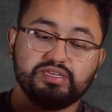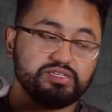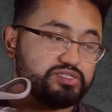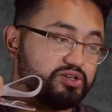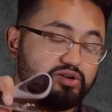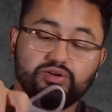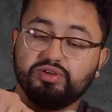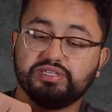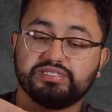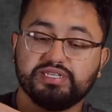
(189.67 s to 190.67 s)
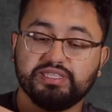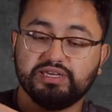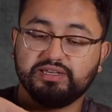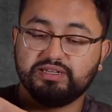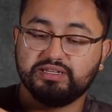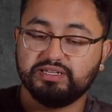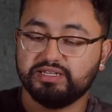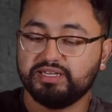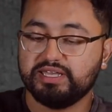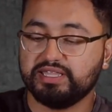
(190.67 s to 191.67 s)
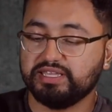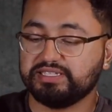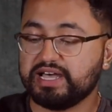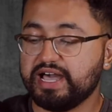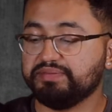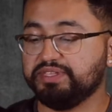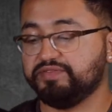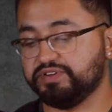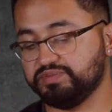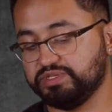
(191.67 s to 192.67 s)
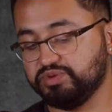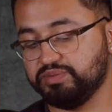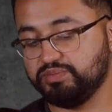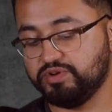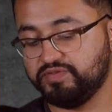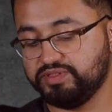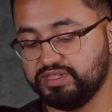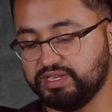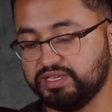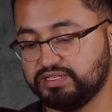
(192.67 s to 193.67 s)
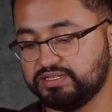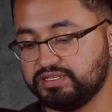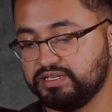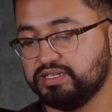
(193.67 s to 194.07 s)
So you can see the time difference between both of these